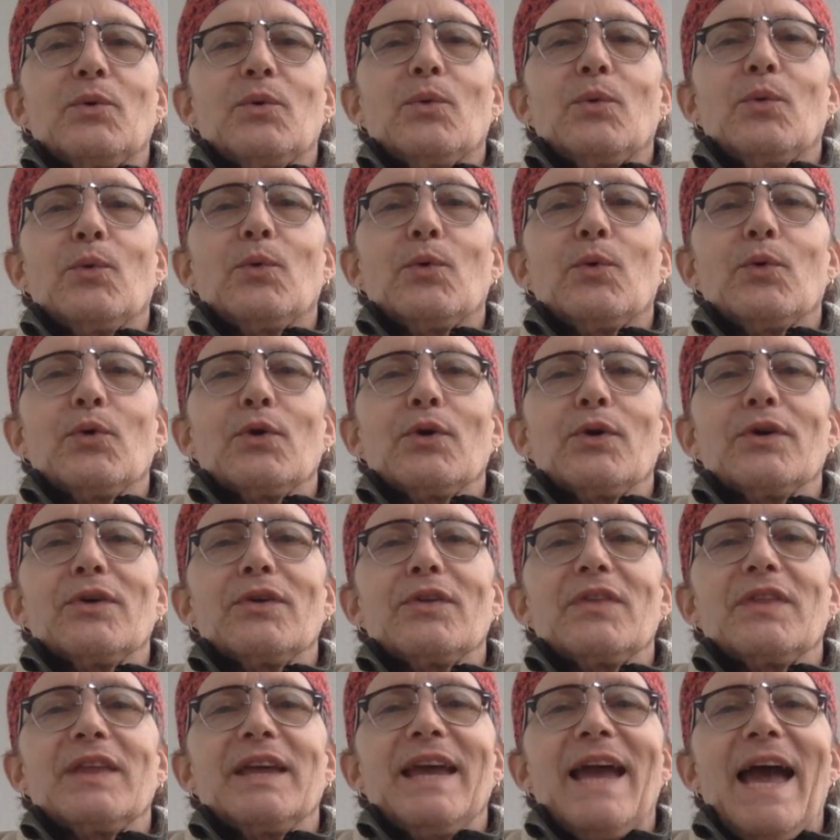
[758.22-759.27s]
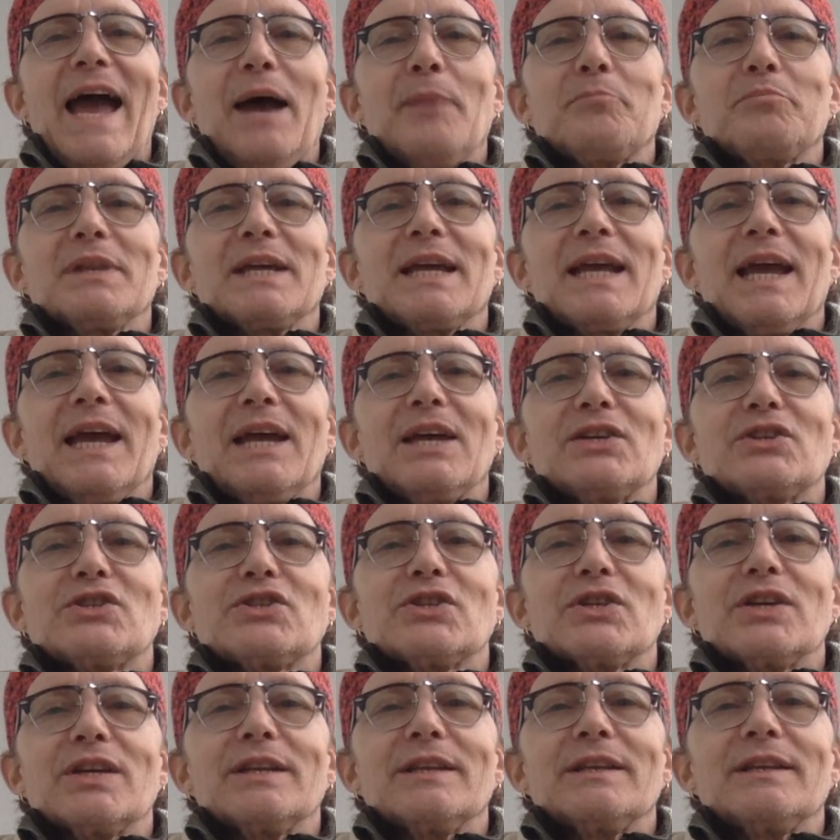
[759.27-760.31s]
or the
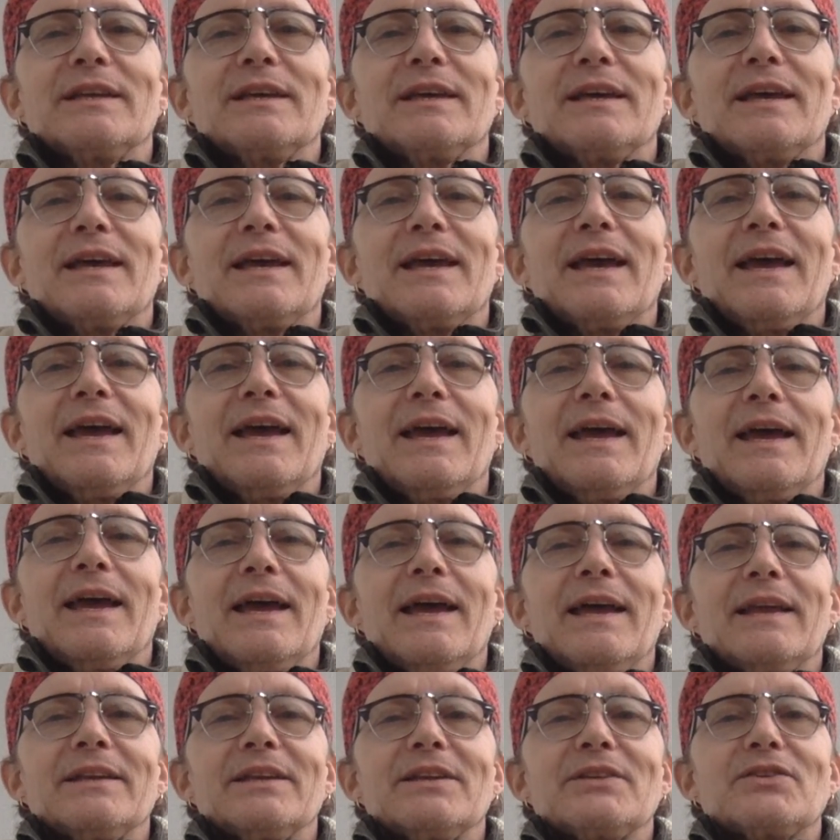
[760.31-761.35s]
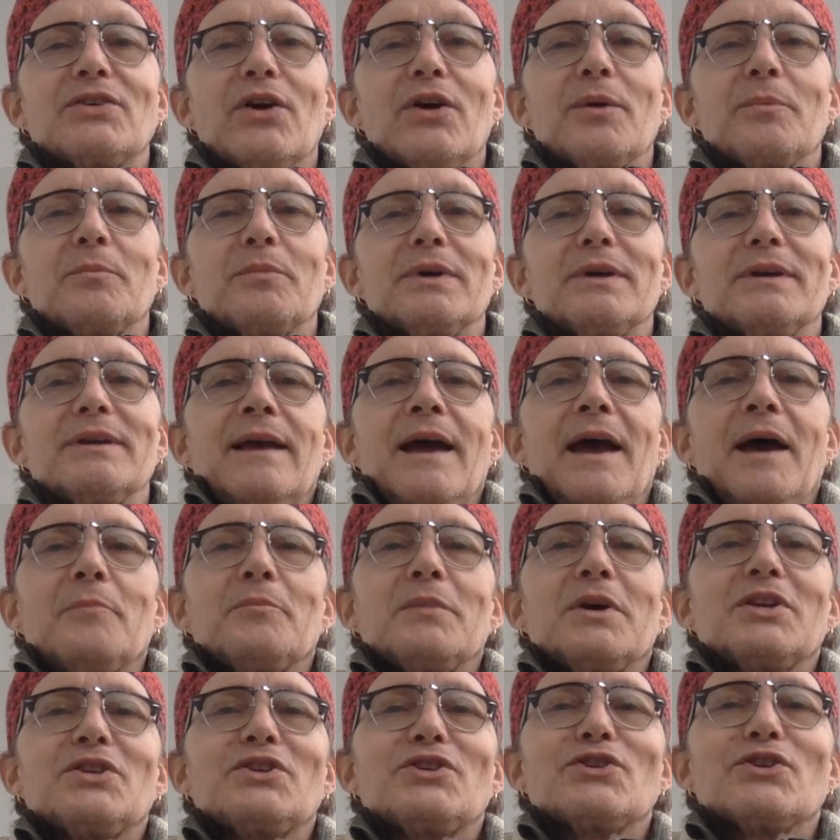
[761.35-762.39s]
application and determine how
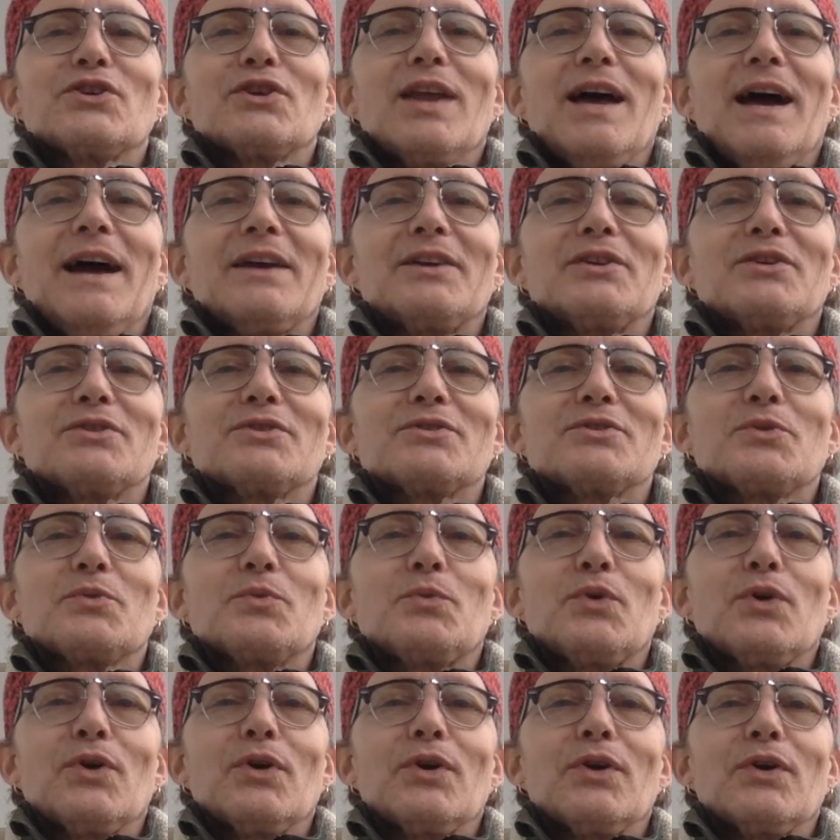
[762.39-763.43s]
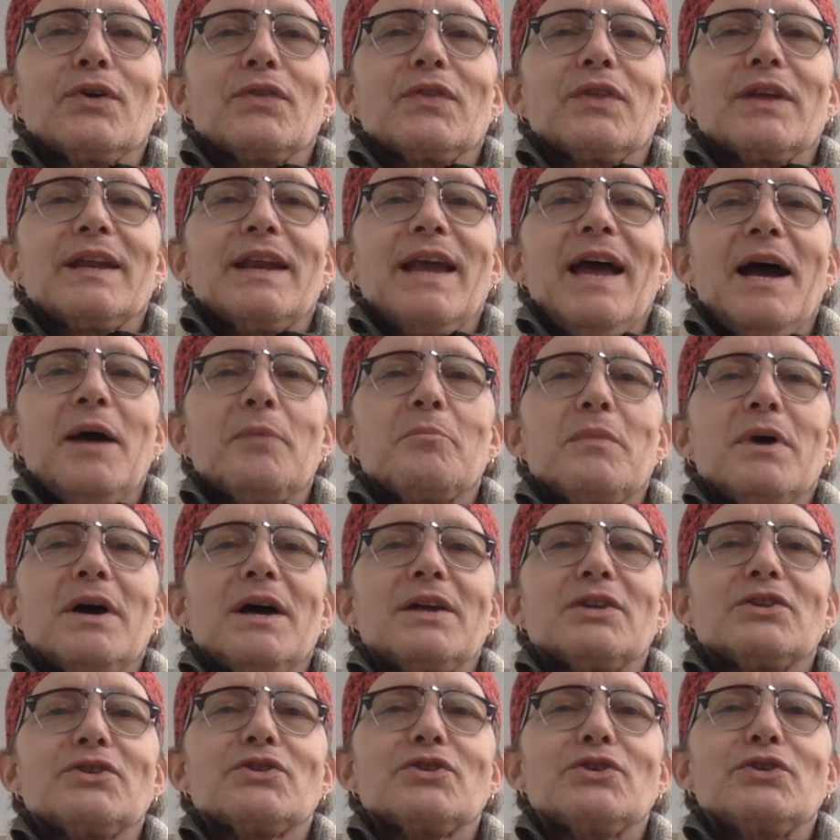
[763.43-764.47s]
much your lighters are worth and how
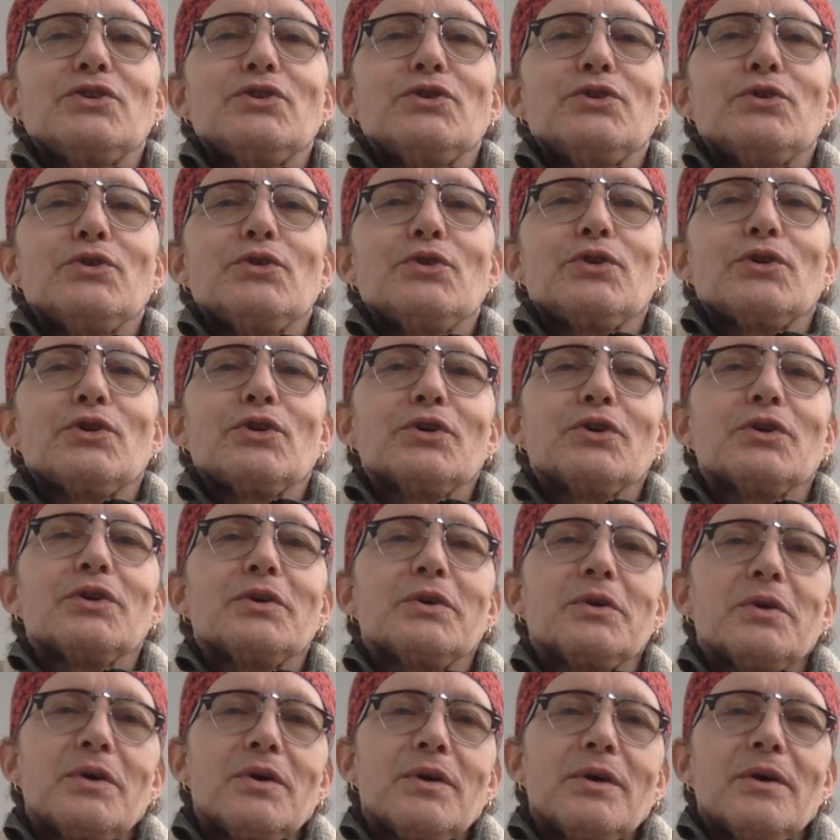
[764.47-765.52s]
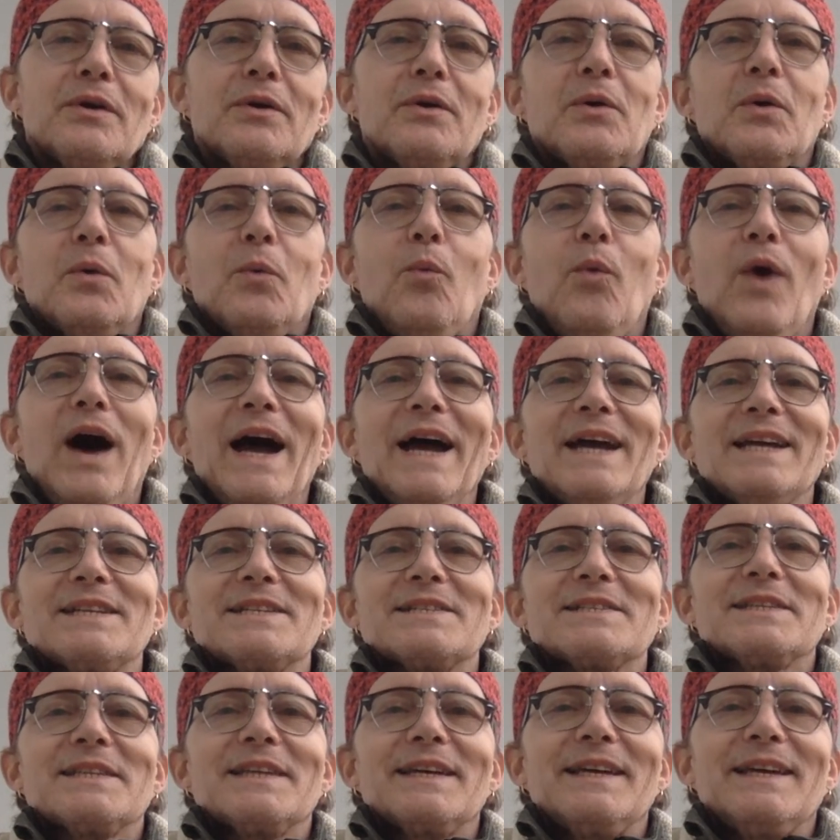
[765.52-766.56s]
much you could
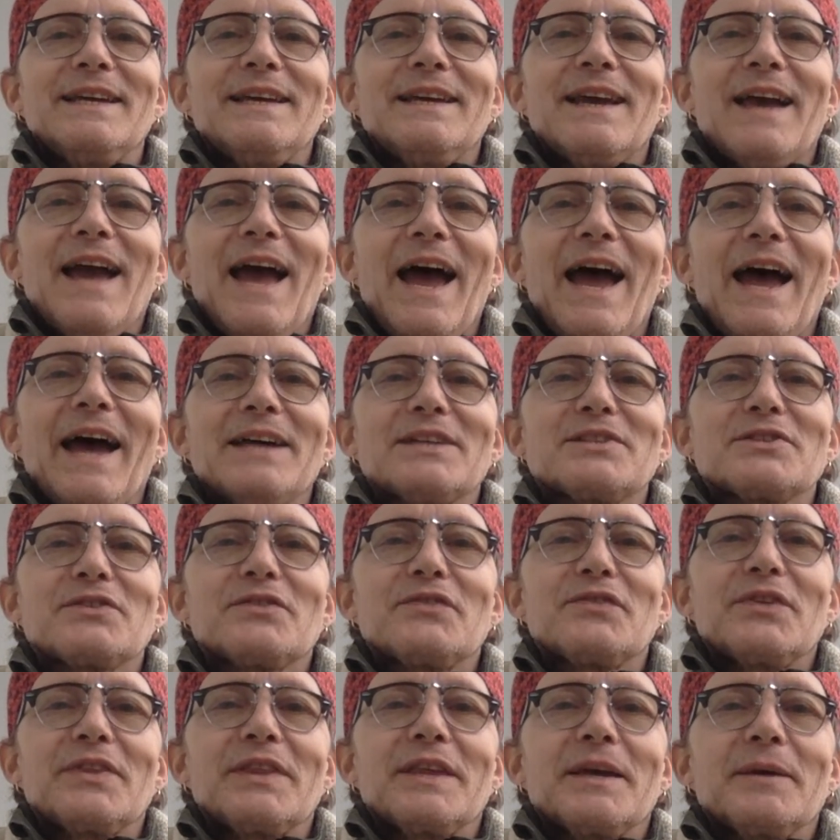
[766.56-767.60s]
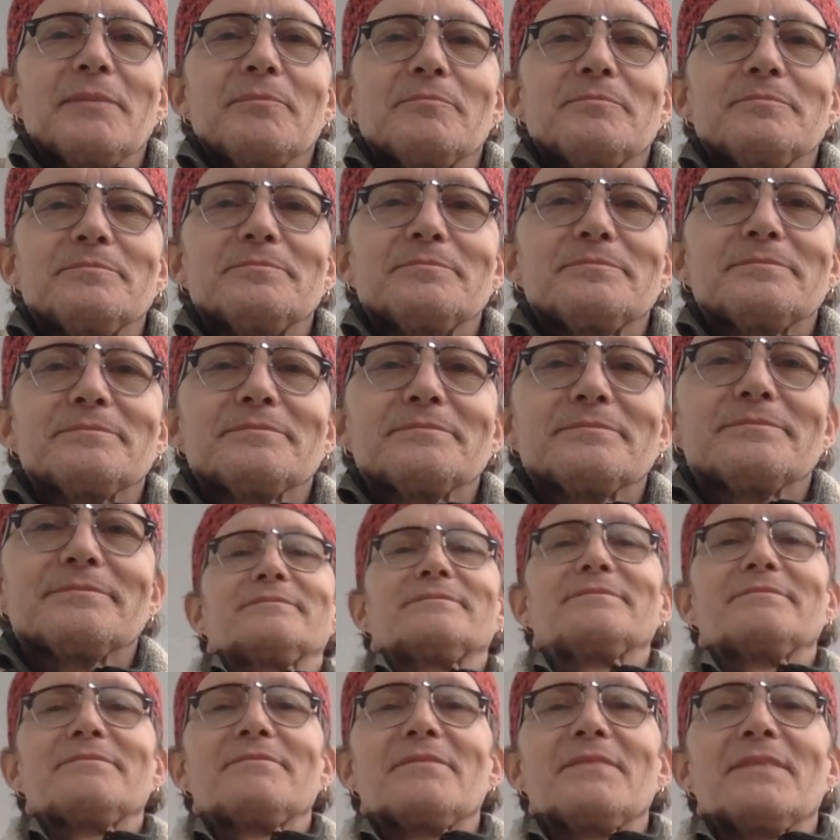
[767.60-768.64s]
wisely ask for them.
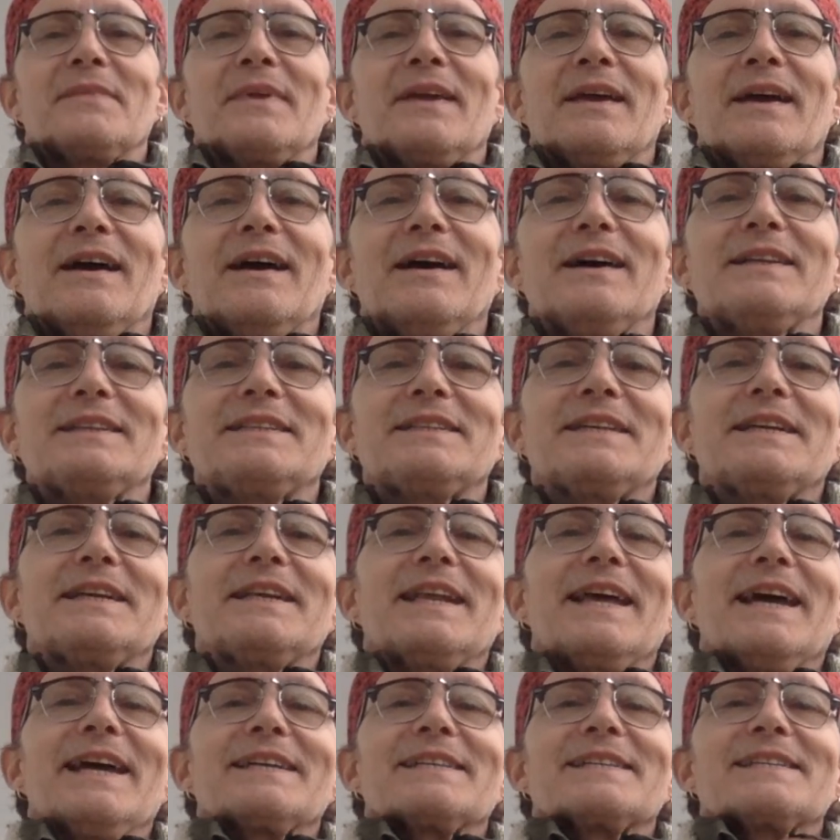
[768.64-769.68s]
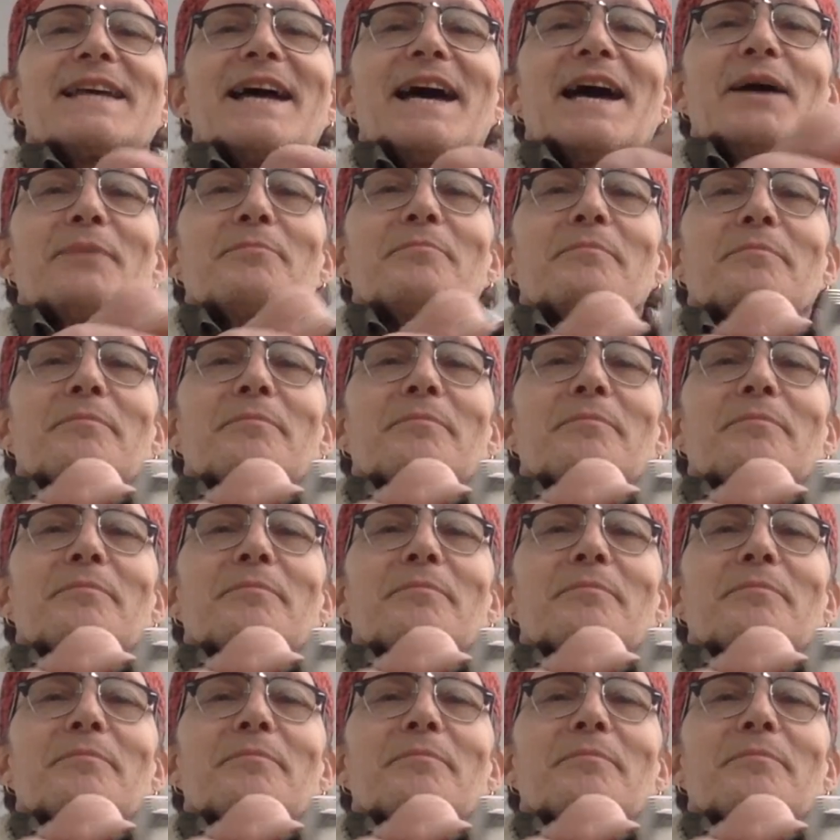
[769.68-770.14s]
Until next time.